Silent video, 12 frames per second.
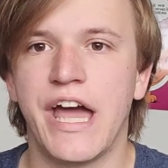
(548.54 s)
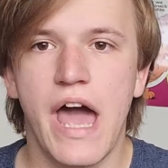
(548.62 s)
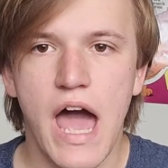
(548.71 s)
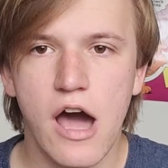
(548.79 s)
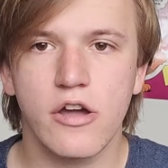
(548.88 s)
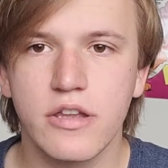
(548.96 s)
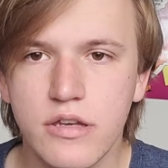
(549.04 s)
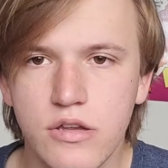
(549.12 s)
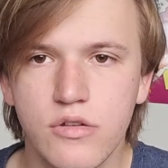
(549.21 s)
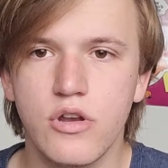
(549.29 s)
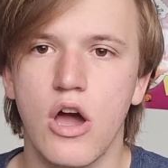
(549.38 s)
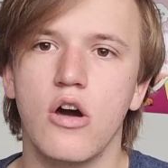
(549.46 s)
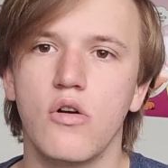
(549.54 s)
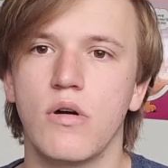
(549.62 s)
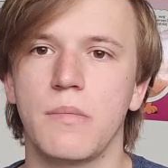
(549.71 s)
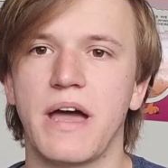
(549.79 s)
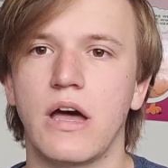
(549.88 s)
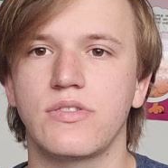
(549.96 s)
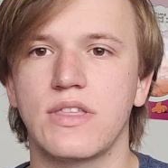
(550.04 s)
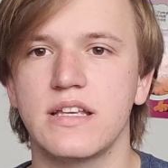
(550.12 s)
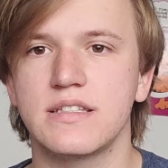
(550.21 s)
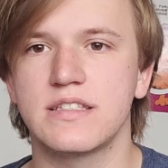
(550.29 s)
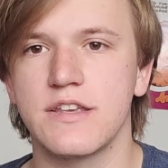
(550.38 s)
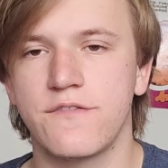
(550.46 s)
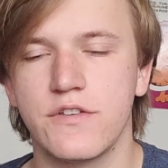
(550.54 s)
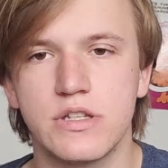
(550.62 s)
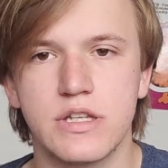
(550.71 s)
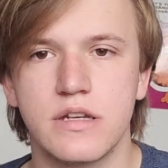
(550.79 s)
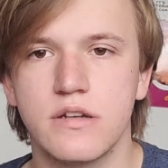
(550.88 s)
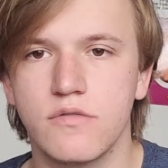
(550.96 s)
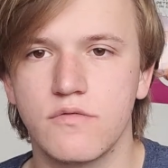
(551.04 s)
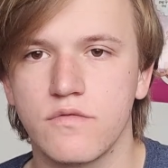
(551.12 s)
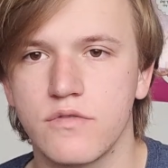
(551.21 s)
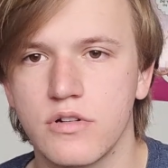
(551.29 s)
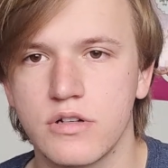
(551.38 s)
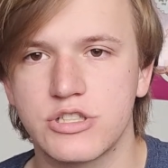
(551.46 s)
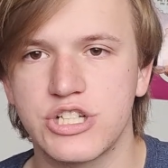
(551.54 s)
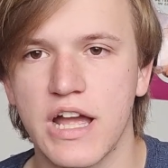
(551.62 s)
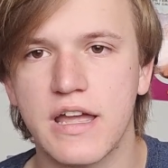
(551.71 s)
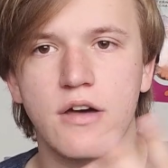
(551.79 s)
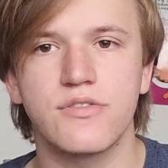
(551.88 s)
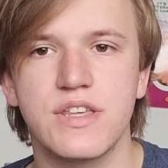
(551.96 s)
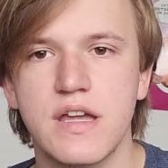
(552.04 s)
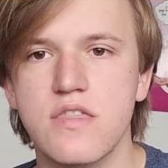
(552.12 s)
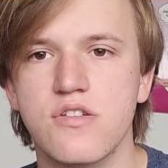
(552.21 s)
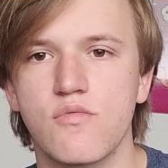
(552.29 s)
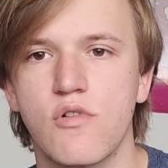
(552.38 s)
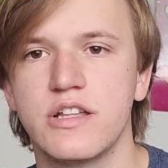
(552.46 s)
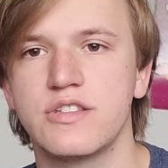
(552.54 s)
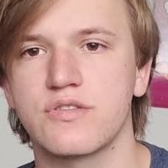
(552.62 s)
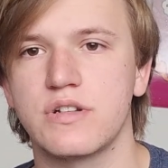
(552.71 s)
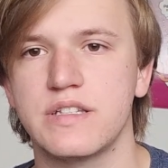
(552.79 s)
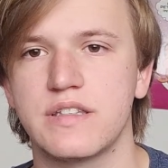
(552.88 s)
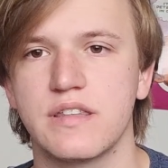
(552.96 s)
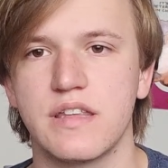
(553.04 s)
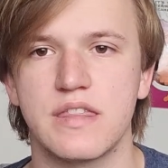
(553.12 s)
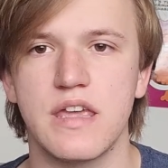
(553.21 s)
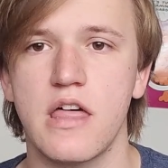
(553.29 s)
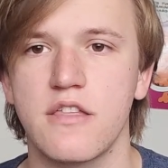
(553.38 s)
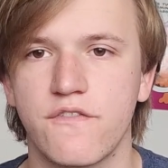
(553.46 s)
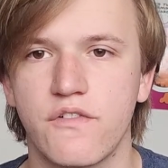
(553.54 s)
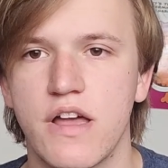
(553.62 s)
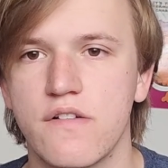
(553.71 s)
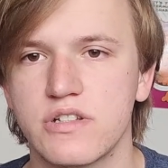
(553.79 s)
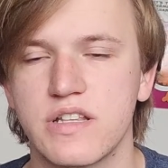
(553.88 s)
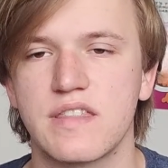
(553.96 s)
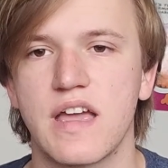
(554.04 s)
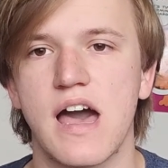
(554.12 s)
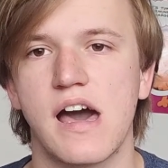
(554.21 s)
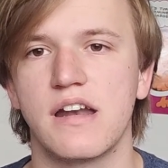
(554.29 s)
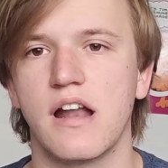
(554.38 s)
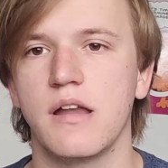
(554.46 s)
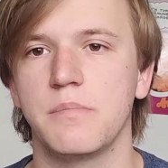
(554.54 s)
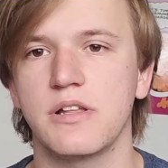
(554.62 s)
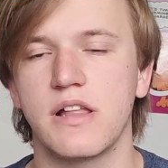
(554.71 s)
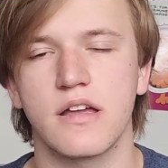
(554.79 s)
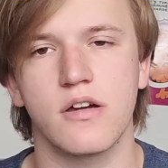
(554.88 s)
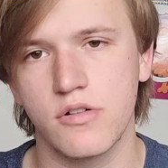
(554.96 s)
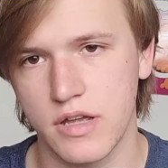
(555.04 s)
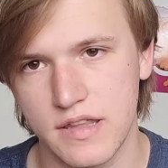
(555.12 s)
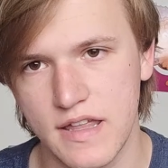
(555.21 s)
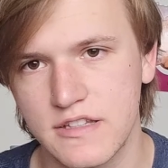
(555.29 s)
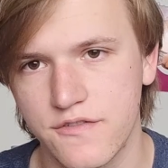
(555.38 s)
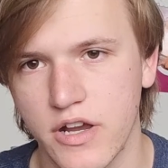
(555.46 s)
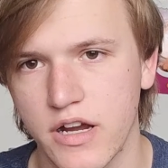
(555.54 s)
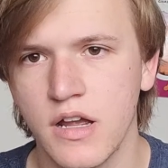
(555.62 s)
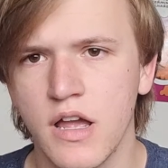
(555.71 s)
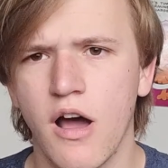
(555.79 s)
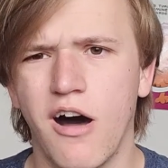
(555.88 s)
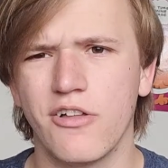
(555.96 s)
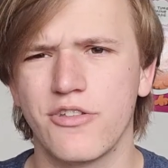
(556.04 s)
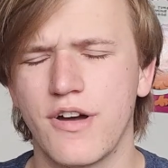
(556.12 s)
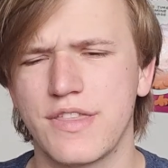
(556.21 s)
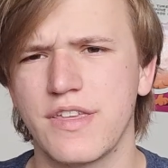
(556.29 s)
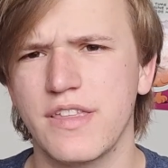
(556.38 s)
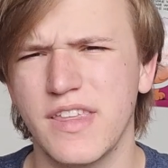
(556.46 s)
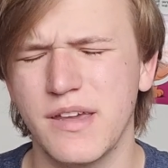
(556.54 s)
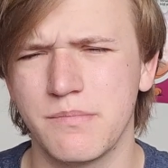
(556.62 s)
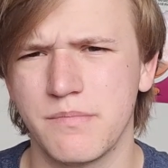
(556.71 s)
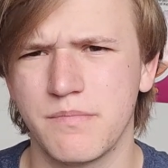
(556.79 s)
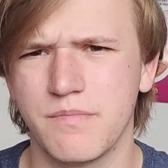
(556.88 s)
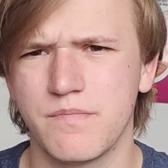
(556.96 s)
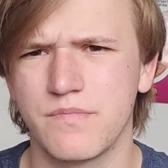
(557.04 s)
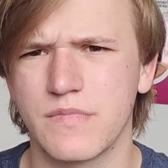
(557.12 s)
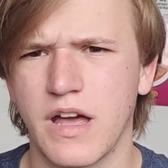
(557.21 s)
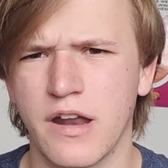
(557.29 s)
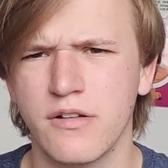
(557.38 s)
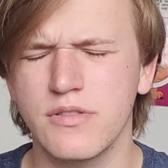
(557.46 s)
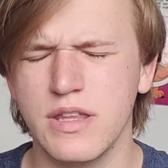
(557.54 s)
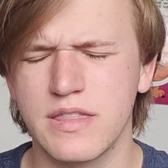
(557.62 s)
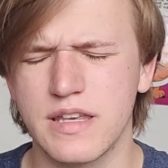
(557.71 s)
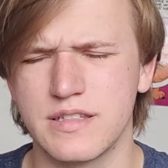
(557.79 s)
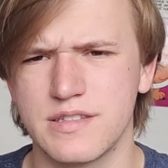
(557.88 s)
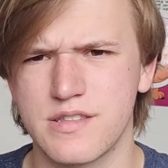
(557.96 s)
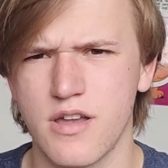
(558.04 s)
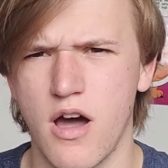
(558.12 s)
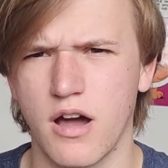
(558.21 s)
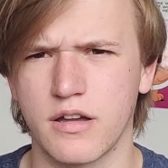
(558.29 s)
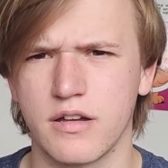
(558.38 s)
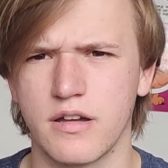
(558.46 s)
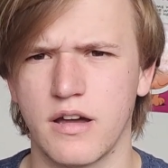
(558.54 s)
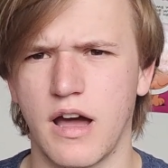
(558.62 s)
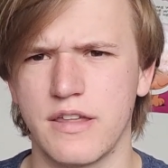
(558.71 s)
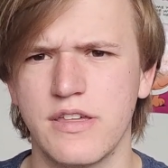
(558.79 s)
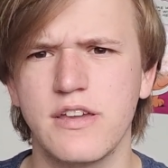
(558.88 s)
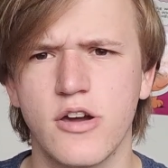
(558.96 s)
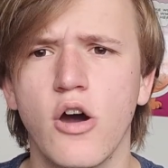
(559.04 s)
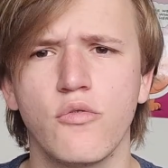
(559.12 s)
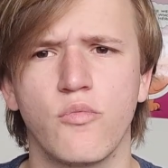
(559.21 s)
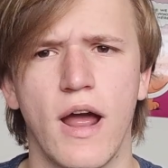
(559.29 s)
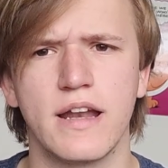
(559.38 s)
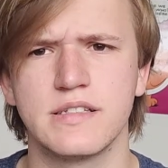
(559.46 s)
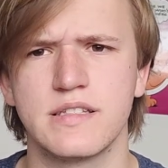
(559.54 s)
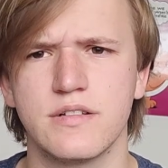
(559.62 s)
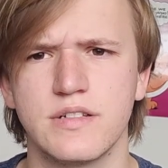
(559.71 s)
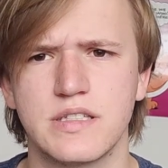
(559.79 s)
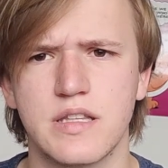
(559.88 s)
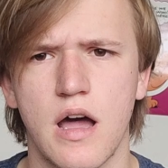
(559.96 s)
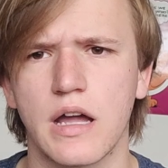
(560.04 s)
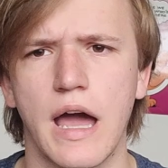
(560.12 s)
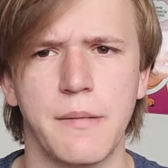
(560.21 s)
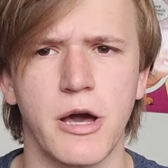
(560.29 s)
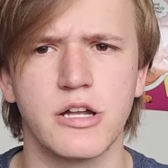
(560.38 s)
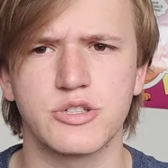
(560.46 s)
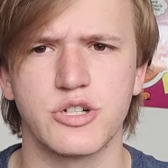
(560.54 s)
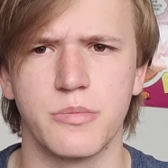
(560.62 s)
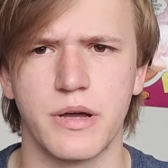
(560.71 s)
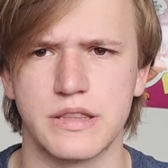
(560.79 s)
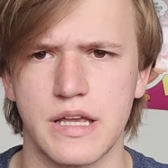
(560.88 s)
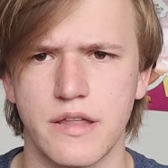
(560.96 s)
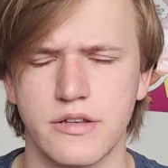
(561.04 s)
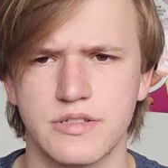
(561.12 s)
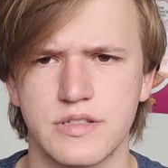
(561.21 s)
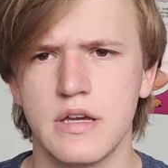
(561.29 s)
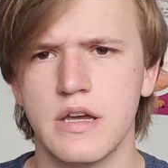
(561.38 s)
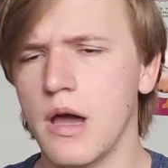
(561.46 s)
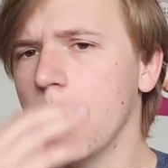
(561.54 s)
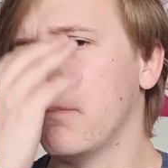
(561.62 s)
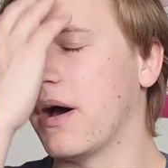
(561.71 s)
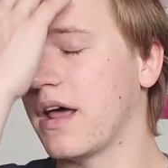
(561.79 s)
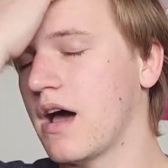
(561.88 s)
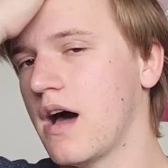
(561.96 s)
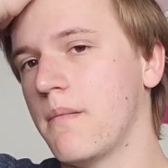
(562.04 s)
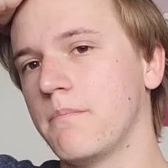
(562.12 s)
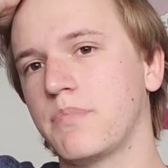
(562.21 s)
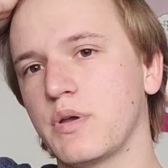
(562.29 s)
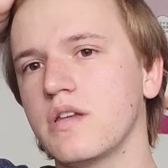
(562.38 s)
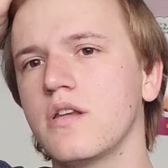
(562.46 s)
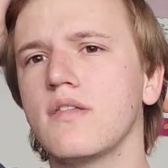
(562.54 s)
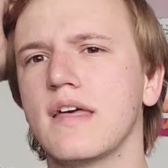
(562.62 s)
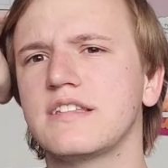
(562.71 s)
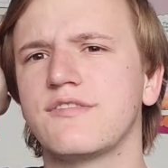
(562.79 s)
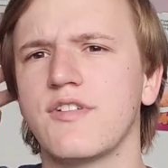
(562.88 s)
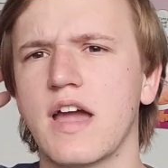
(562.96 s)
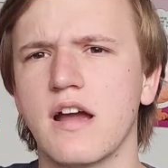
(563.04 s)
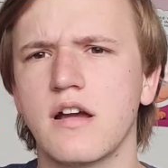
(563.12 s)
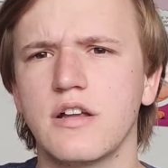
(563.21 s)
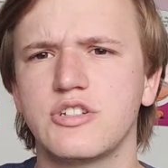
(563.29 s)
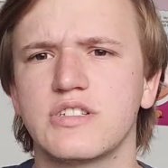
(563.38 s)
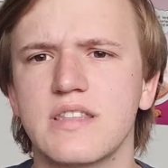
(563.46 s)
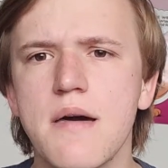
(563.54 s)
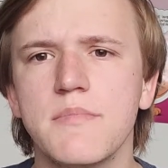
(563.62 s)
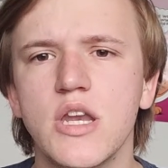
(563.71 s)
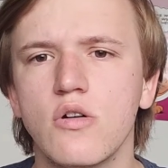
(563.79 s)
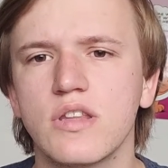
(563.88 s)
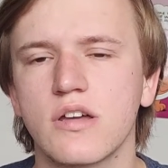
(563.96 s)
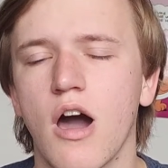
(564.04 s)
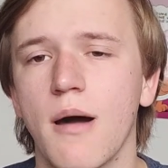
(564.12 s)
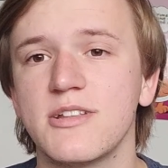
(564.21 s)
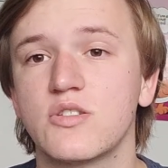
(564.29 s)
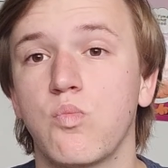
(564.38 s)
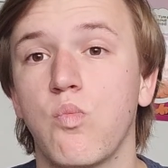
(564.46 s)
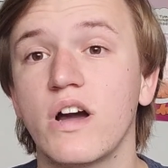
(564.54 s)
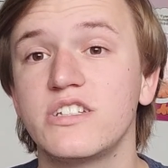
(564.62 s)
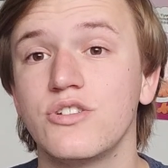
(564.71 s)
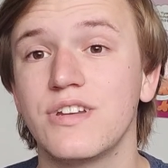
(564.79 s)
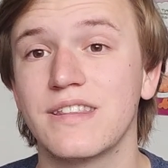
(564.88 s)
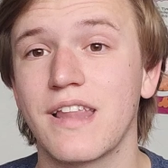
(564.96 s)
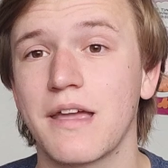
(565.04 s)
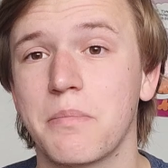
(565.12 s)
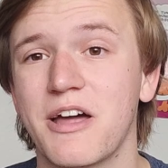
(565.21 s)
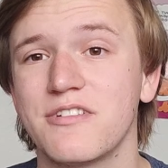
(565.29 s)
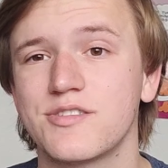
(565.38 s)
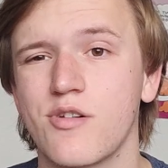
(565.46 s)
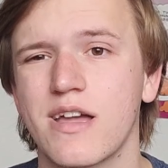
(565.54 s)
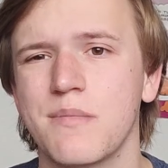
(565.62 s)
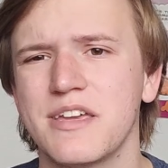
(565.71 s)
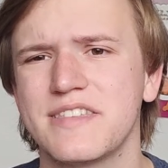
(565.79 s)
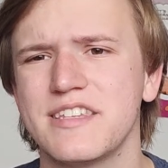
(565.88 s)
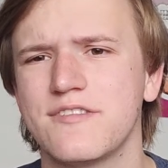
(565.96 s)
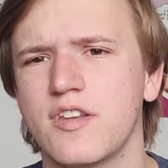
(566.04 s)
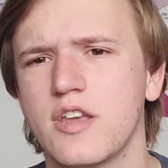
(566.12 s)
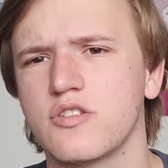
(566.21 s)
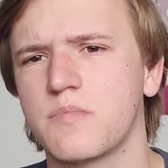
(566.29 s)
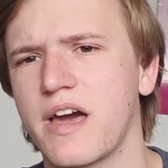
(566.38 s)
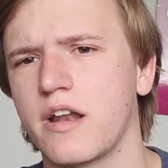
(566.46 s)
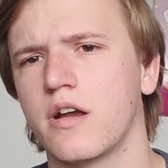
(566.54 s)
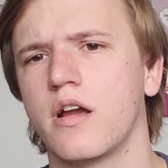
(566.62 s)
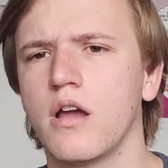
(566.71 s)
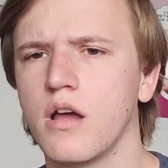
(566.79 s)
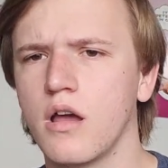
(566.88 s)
how can you know about this if you didn't check out the other ones recently, the other flavors that they added? I'd be like, okay, that's fair. Although I don't think they stock. I think Code Red is still in stock. I'm not sure about the others. But that's fair. Just let me know in the comments what you didn't like about it so I can make these videos better